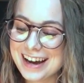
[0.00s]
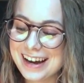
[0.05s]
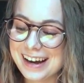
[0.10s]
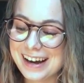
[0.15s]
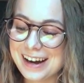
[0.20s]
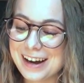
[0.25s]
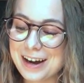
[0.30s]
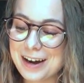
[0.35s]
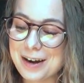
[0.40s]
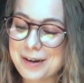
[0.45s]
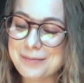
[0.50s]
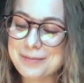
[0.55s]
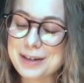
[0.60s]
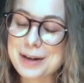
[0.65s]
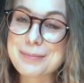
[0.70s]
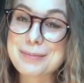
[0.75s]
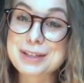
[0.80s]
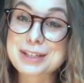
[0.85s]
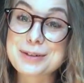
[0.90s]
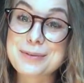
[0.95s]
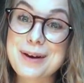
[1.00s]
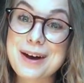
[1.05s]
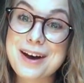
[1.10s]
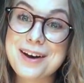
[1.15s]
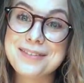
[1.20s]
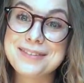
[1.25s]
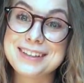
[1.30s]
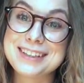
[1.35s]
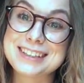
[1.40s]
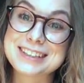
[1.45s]
Number
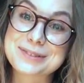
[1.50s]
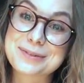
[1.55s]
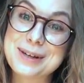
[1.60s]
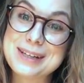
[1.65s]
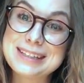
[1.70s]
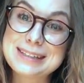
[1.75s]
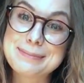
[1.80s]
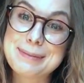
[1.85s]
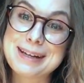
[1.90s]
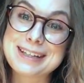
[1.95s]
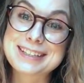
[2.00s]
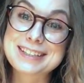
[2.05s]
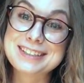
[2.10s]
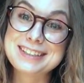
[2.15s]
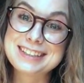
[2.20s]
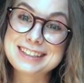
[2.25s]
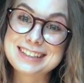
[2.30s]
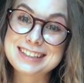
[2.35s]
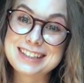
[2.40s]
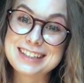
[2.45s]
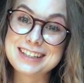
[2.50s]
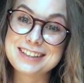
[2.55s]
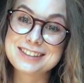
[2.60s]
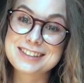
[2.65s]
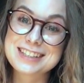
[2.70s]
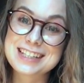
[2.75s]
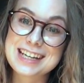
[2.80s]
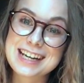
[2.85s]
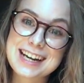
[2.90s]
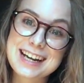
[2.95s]
12 is what specialists do you
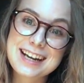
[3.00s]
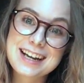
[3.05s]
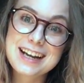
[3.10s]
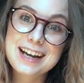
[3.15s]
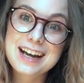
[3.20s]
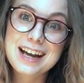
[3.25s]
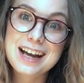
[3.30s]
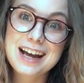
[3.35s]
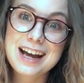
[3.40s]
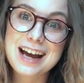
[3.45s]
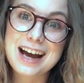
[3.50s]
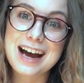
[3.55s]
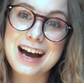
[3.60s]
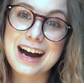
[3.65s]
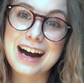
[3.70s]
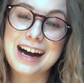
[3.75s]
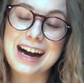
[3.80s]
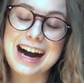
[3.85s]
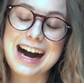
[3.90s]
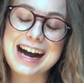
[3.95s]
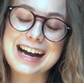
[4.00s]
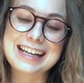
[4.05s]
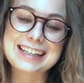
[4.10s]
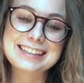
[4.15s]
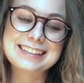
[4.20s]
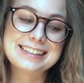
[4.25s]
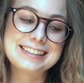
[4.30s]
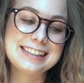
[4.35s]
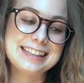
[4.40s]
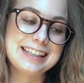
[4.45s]
see? I
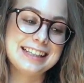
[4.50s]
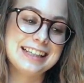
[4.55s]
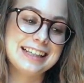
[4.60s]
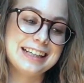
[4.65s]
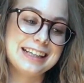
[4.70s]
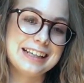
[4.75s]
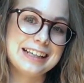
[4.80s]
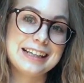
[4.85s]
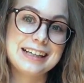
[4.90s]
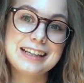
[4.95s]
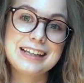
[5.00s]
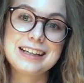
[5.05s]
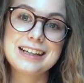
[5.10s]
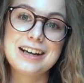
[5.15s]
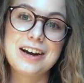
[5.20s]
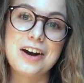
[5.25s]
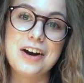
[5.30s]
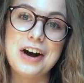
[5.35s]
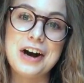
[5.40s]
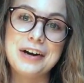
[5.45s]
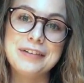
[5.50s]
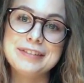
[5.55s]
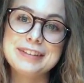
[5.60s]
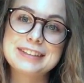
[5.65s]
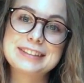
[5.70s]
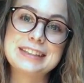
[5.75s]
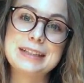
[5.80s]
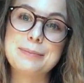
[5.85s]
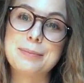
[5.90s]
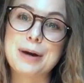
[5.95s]
see,
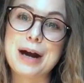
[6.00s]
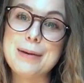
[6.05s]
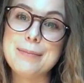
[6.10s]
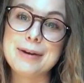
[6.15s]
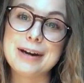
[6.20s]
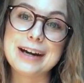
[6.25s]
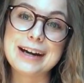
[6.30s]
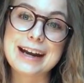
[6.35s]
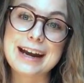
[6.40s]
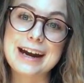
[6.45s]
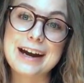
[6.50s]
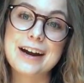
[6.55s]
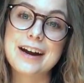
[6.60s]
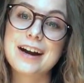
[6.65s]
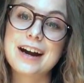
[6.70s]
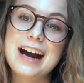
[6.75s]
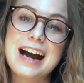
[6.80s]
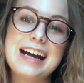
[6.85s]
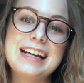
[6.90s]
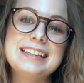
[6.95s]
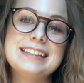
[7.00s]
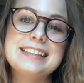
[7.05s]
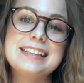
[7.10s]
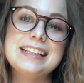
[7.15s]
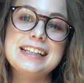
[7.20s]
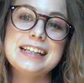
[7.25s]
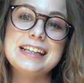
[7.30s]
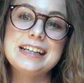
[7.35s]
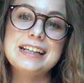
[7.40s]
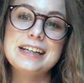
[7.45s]
obviously, a primary care. I
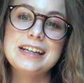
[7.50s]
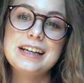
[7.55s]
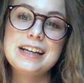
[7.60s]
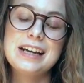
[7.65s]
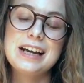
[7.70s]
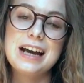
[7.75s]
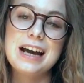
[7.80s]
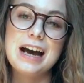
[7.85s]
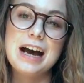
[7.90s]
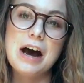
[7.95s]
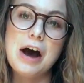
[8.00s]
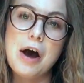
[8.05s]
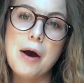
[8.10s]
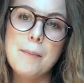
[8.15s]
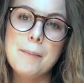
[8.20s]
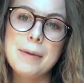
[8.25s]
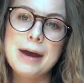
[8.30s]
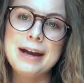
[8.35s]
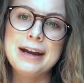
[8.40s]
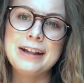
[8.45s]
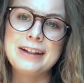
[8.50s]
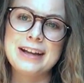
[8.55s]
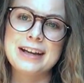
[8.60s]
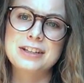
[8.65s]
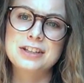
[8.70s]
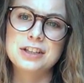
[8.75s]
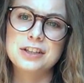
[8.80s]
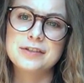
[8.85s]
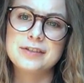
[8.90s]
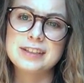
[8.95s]
see an
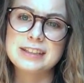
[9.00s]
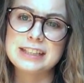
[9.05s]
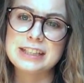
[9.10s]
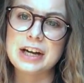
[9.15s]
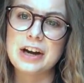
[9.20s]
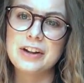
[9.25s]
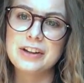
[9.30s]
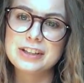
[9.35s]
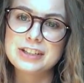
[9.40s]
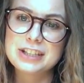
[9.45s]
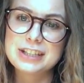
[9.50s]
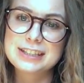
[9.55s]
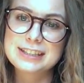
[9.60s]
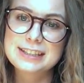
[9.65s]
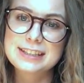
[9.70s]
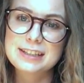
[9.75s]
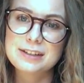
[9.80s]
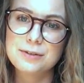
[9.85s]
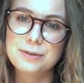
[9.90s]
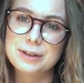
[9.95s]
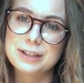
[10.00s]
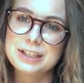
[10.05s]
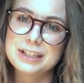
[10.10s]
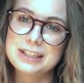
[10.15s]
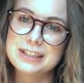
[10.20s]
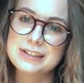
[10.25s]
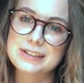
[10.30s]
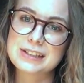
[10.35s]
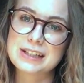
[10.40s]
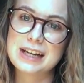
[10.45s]
electrophysiologist, which
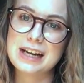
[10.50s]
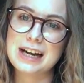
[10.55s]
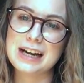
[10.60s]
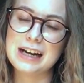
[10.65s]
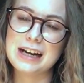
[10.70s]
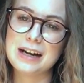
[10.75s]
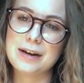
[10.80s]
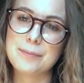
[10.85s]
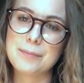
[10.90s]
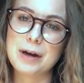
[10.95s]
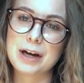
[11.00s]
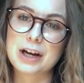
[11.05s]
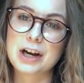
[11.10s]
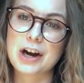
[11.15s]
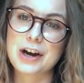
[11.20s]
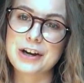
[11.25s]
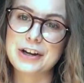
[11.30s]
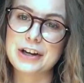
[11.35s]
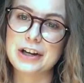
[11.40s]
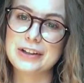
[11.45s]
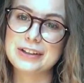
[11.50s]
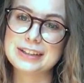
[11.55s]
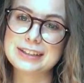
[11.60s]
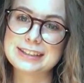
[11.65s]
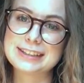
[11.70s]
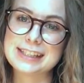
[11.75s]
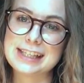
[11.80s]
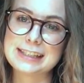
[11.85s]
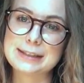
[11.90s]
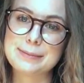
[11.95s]
is a
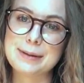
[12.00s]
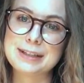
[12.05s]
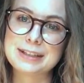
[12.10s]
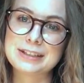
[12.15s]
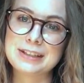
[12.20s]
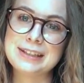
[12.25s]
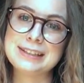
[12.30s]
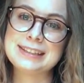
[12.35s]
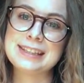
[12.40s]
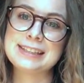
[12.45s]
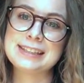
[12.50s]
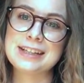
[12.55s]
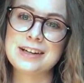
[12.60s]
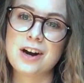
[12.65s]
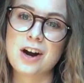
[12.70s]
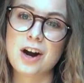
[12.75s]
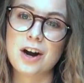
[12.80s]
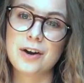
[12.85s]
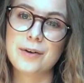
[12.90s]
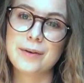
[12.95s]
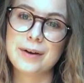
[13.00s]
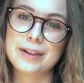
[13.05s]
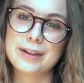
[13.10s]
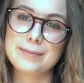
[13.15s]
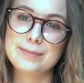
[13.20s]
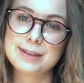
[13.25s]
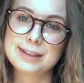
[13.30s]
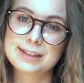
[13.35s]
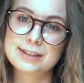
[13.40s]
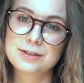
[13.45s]
cardiologist that specializes in heart
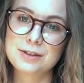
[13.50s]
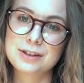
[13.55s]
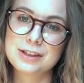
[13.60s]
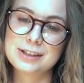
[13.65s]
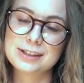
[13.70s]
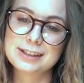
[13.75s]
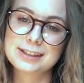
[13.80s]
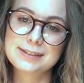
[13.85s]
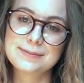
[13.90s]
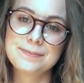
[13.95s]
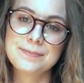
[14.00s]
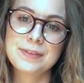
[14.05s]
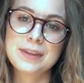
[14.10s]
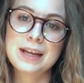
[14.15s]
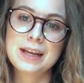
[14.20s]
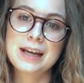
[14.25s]
rhythm disorders.